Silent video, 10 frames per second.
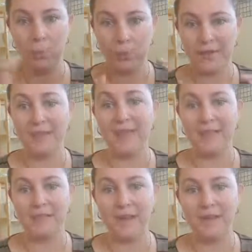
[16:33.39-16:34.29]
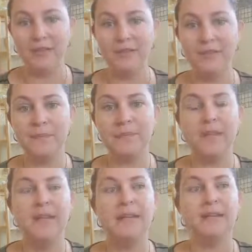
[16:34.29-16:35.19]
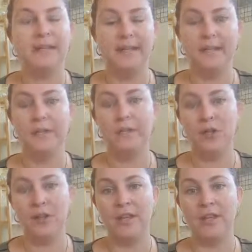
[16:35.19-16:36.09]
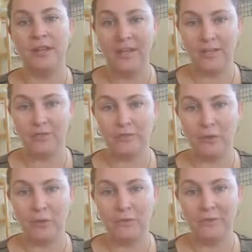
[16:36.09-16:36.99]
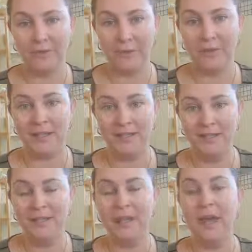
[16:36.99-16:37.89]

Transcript: with an email, letting them know that you need the form filled in